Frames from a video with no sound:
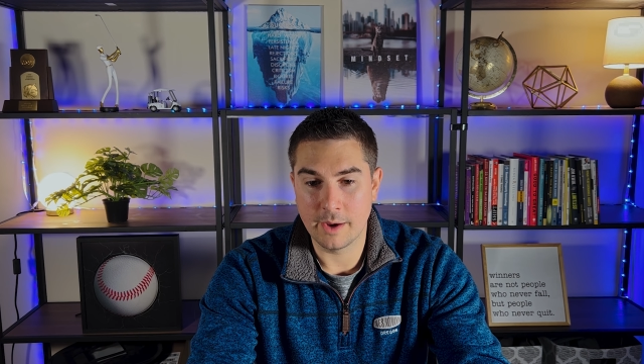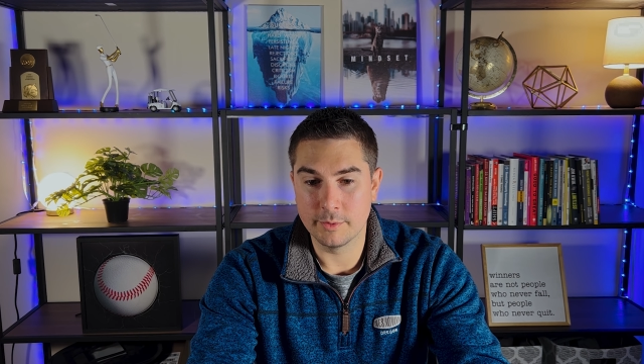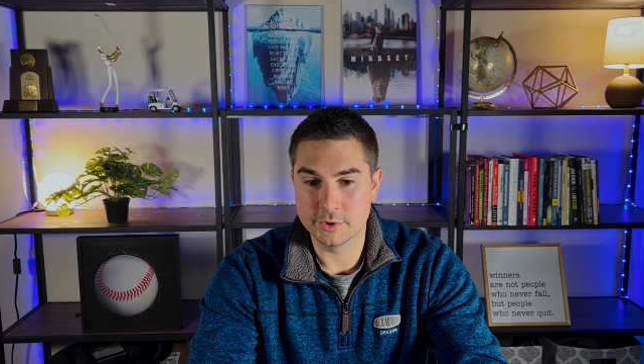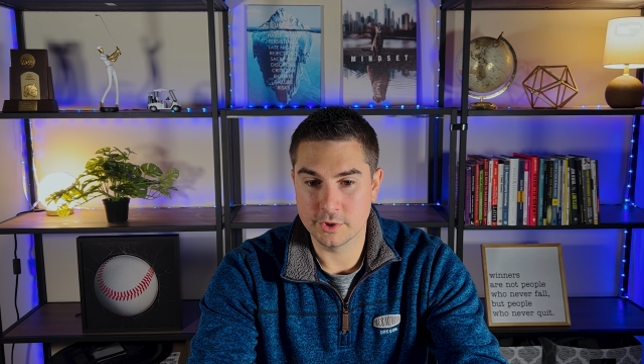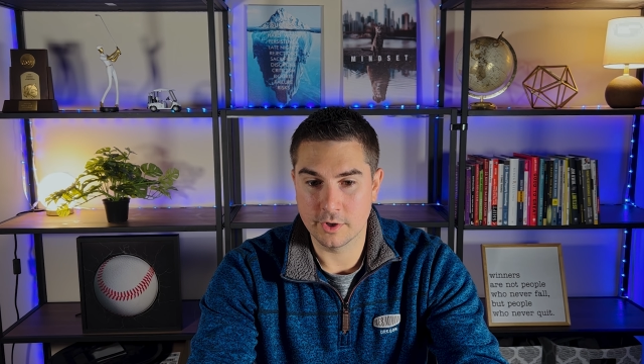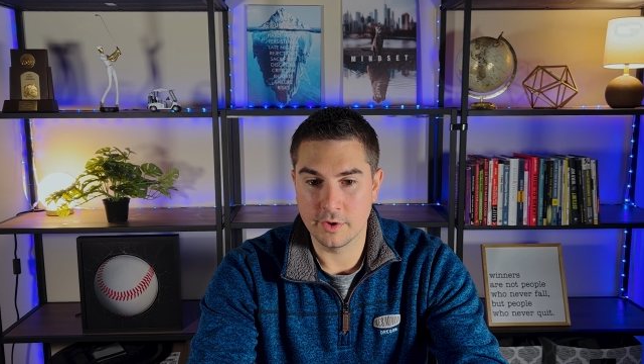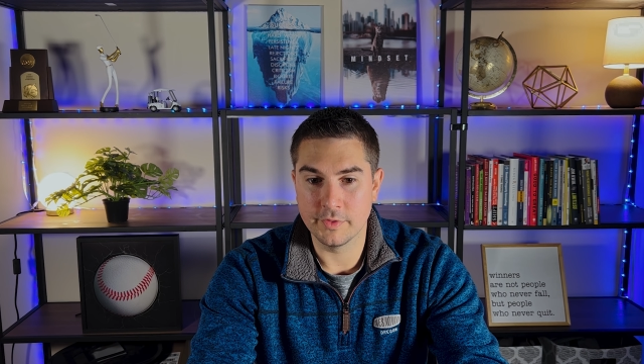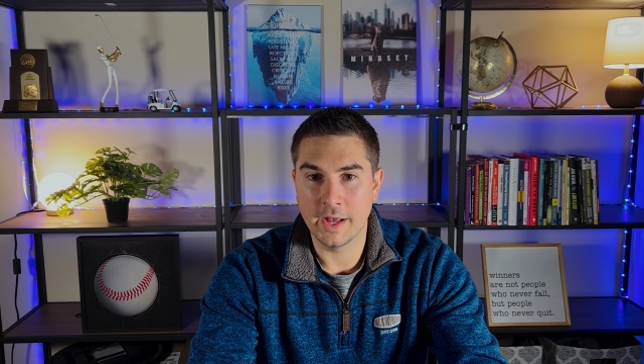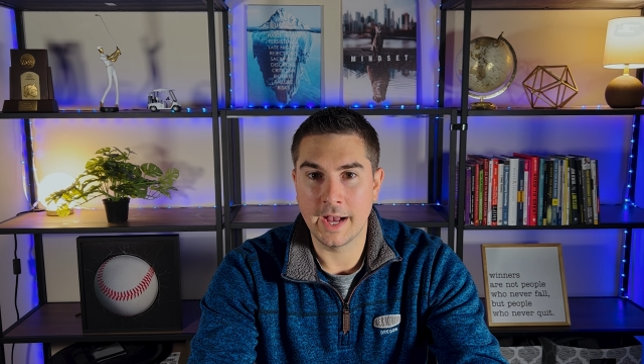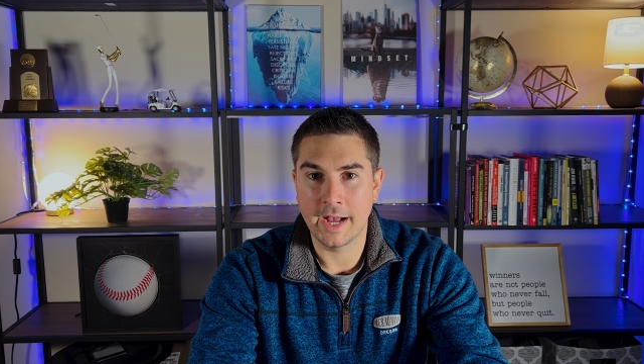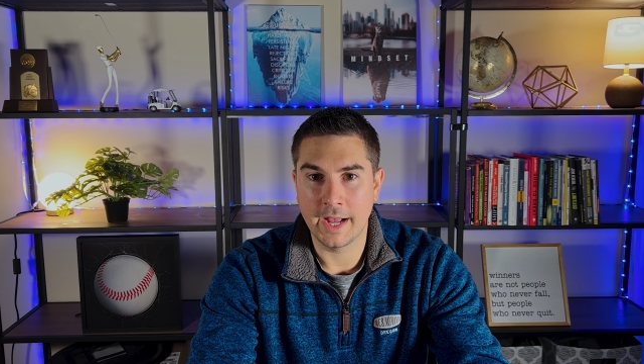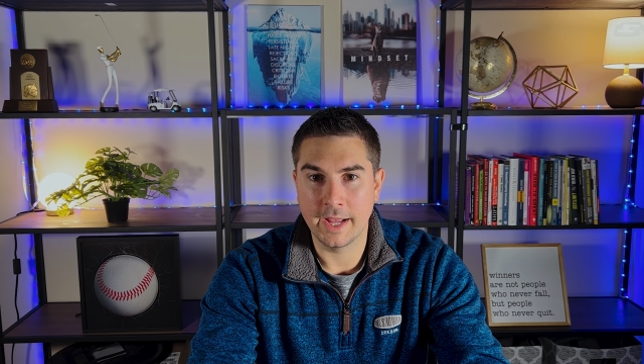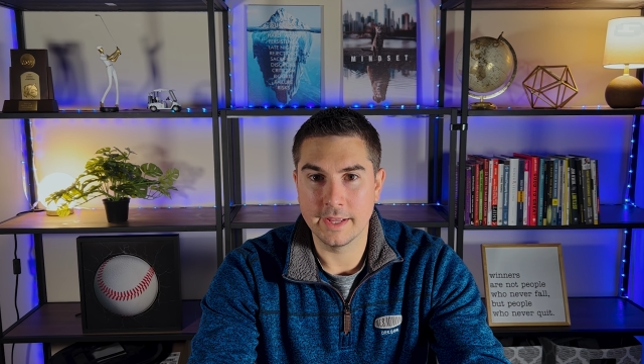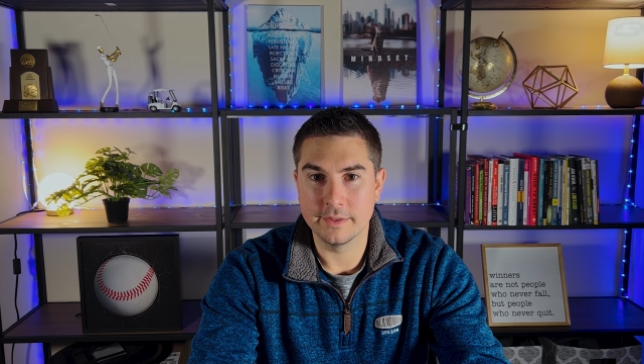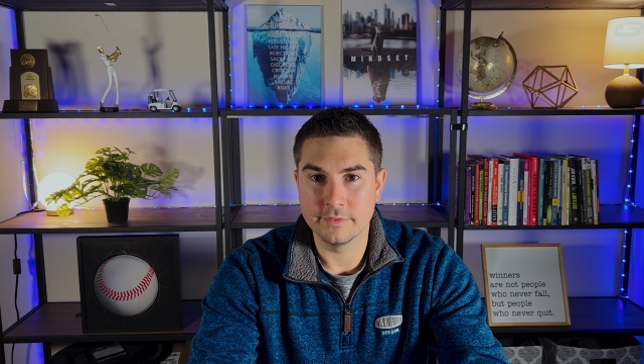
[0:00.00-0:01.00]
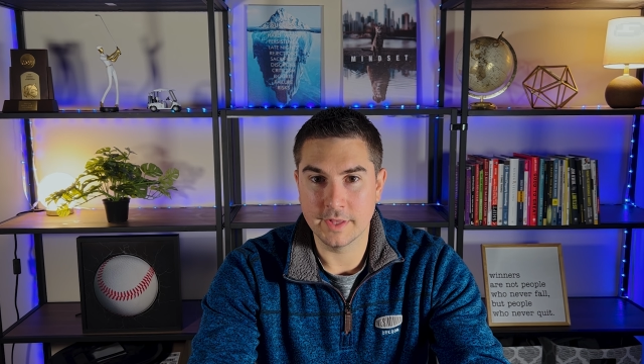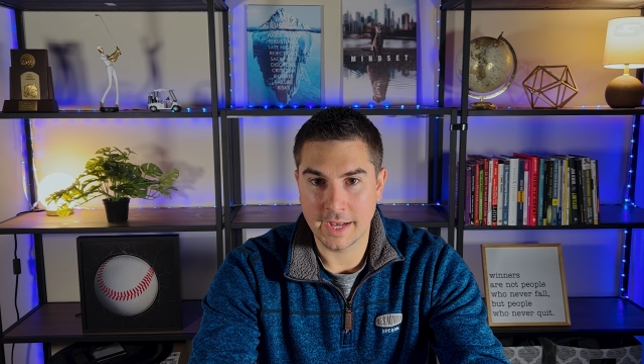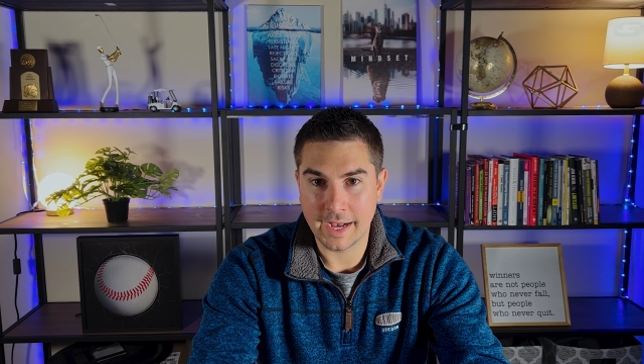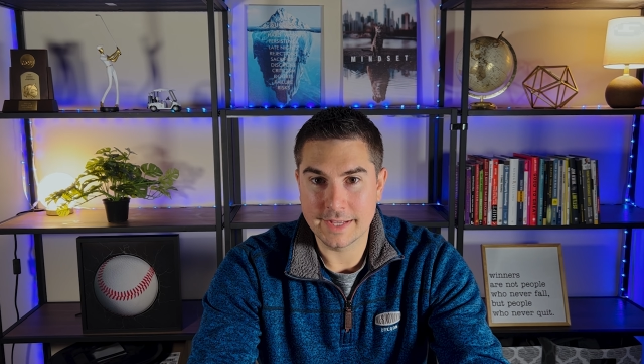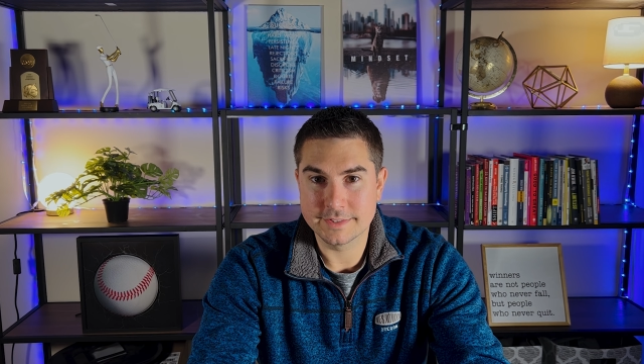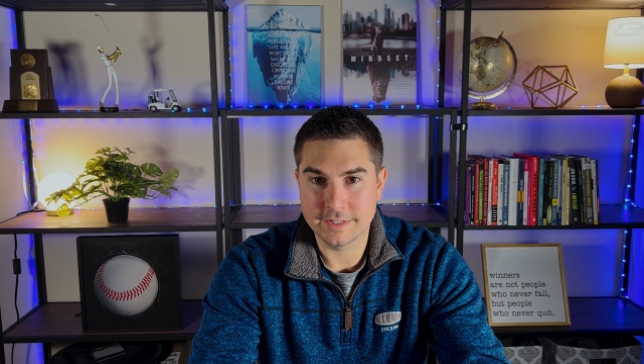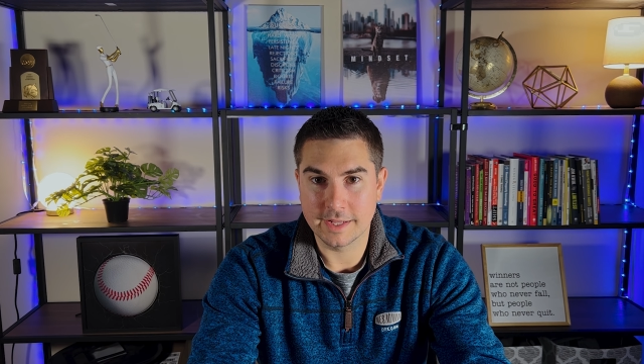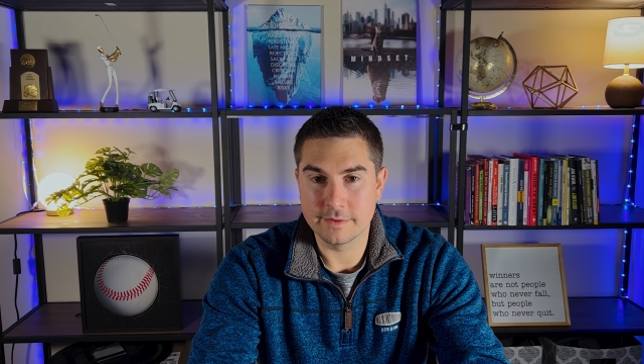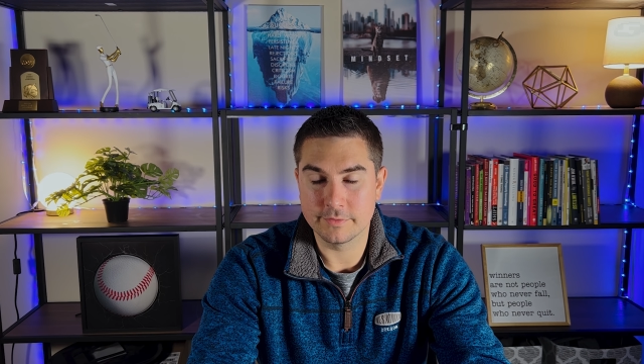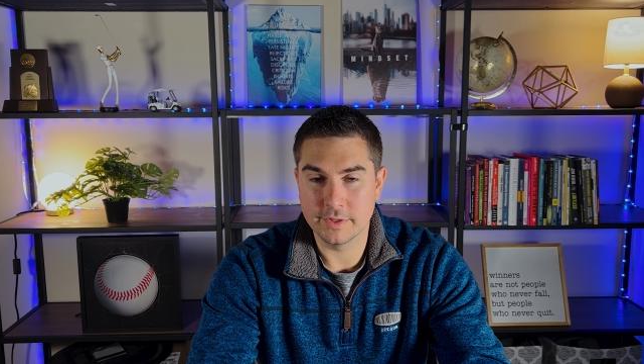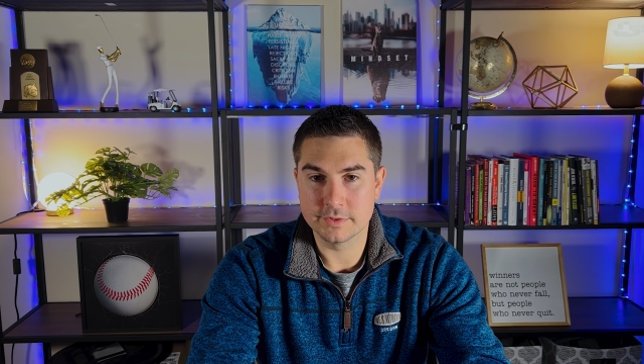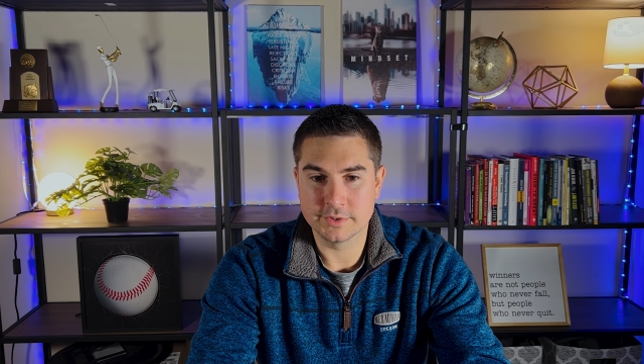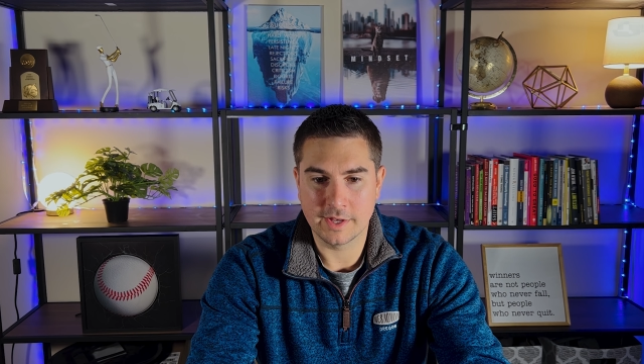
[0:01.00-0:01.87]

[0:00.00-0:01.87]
which are on the high side of things,